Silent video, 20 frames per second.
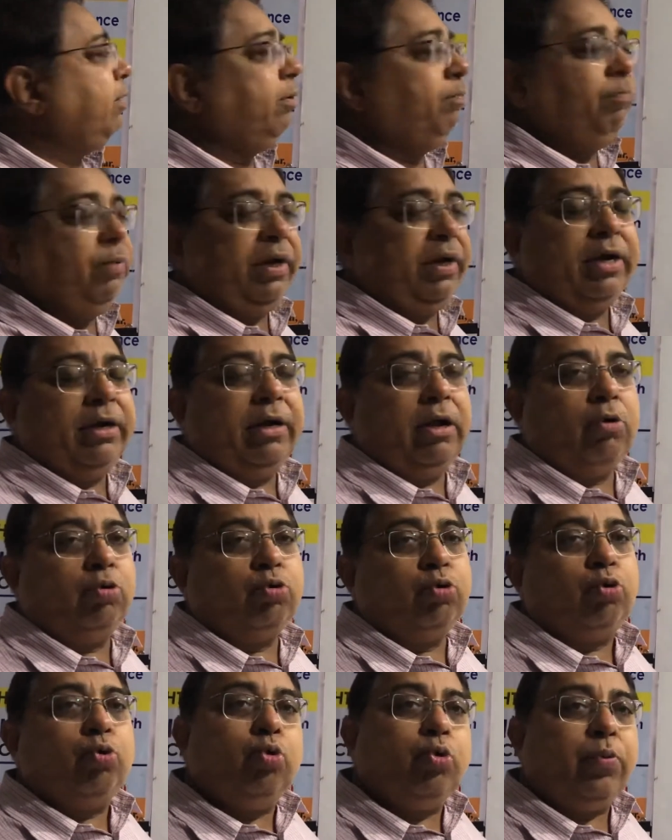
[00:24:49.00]
bring it down
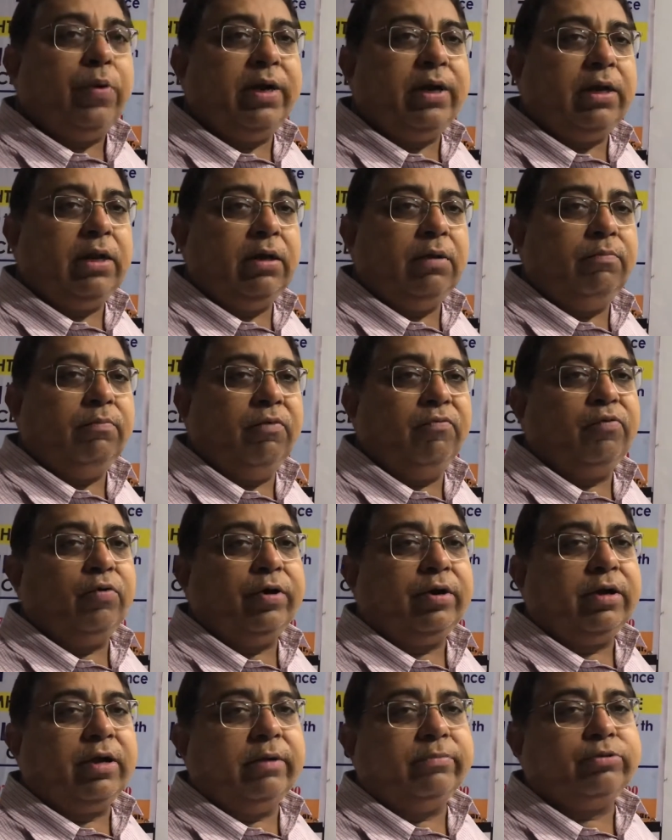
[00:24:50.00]
to 220 before
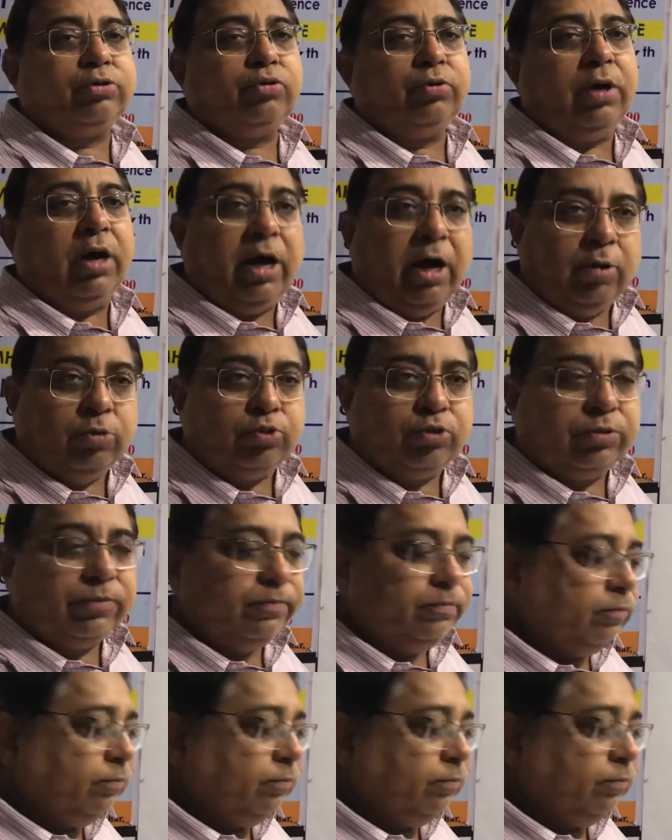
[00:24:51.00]
it comes to your house.